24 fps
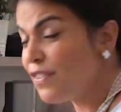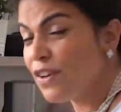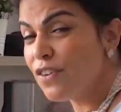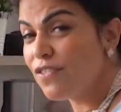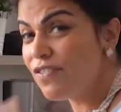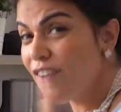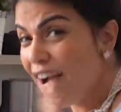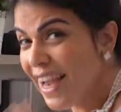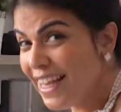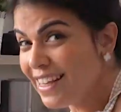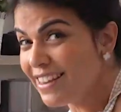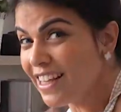you
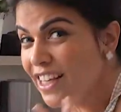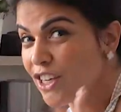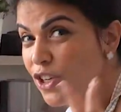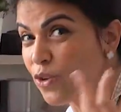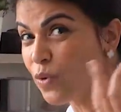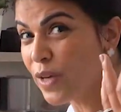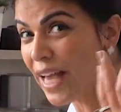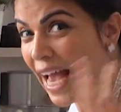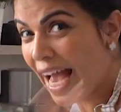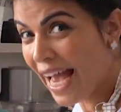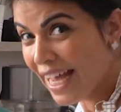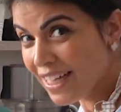find that
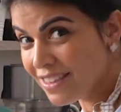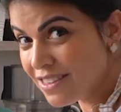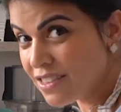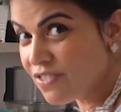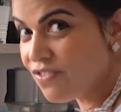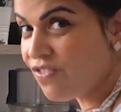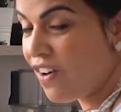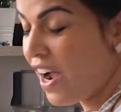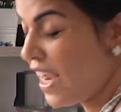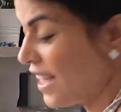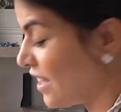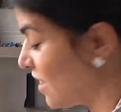you can't
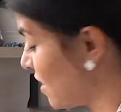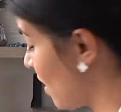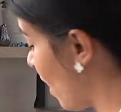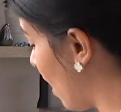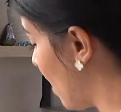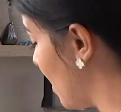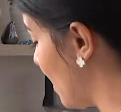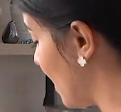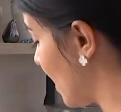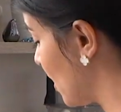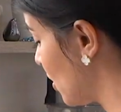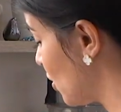find
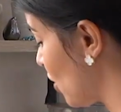garlic